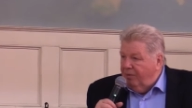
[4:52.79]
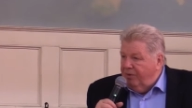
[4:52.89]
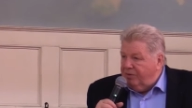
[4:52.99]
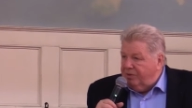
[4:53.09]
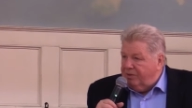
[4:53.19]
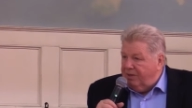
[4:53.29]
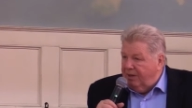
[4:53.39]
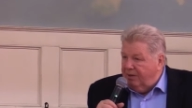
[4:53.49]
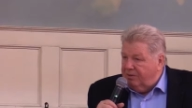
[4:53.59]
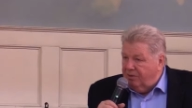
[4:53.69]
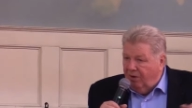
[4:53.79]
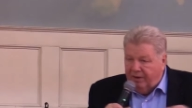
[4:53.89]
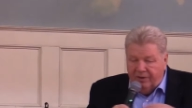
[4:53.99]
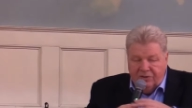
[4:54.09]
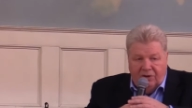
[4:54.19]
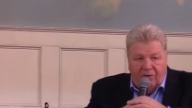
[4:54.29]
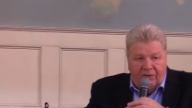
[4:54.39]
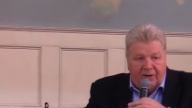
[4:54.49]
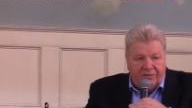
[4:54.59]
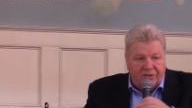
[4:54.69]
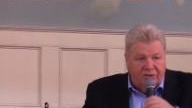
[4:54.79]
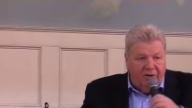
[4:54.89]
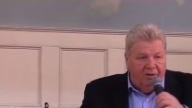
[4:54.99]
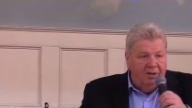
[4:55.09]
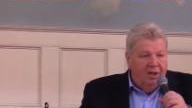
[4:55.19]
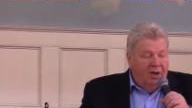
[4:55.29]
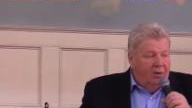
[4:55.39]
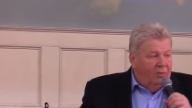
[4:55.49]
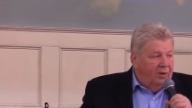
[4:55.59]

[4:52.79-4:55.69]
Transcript: We used to sing a song years ago when I was a child.